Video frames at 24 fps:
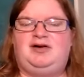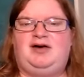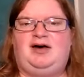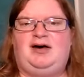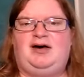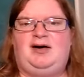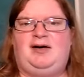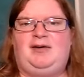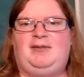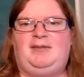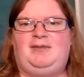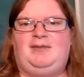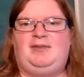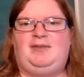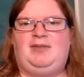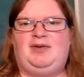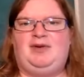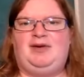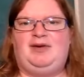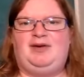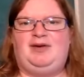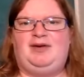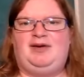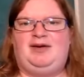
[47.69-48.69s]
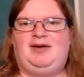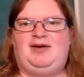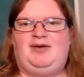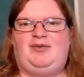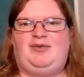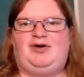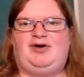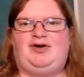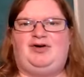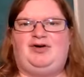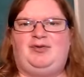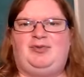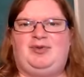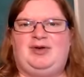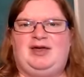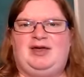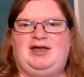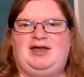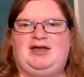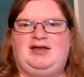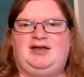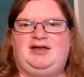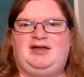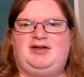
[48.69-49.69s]
We're going to
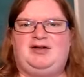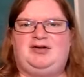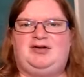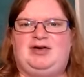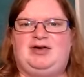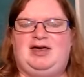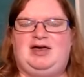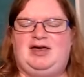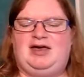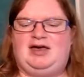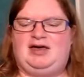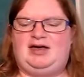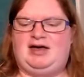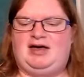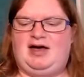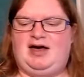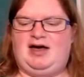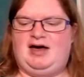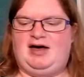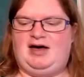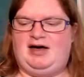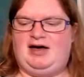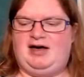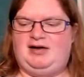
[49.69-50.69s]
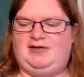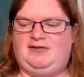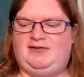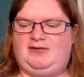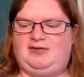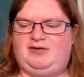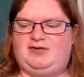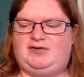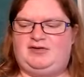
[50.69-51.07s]
be looking at